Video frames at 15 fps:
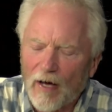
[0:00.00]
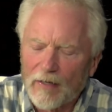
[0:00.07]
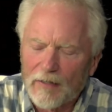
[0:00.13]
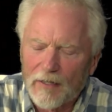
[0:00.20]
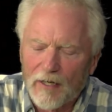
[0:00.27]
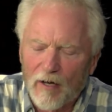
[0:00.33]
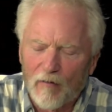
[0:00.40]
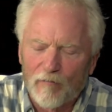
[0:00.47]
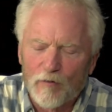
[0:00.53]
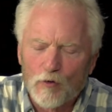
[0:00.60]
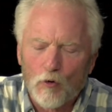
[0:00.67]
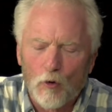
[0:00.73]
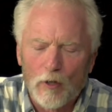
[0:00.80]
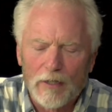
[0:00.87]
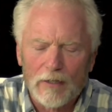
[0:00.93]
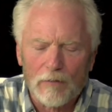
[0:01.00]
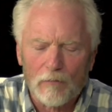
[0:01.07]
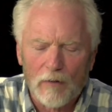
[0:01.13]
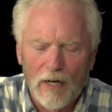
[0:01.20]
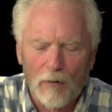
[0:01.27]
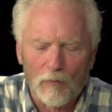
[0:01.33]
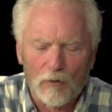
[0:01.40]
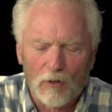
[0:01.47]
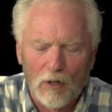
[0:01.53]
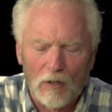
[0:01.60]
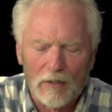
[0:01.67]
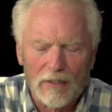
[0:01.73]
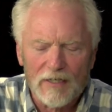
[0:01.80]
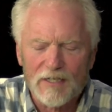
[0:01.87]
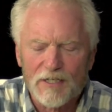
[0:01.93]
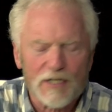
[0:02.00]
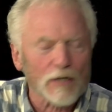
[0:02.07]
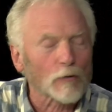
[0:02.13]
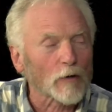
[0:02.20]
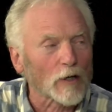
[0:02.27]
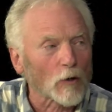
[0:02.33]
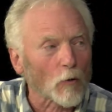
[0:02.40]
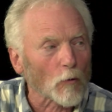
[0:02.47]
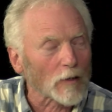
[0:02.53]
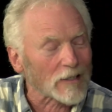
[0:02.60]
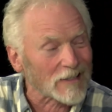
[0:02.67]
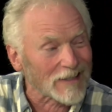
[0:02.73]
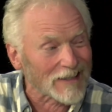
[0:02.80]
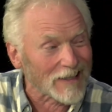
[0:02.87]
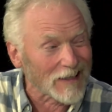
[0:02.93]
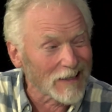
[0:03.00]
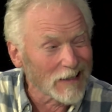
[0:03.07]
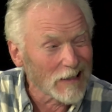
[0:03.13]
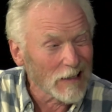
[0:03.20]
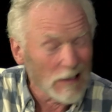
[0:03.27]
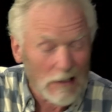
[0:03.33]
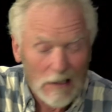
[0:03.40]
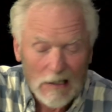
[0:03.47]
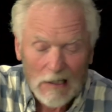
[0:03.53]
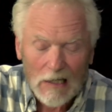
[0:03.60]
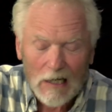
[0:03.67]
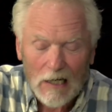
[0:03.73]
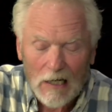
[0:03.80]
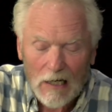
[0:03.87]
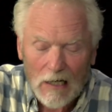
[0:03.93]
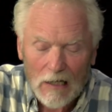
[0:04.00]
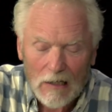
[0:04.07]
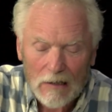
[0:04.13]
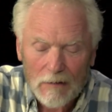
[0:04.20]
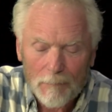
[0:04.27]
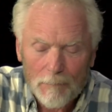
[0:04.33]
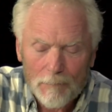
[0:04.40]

oddly enough, toward what I would call interiority. Uh,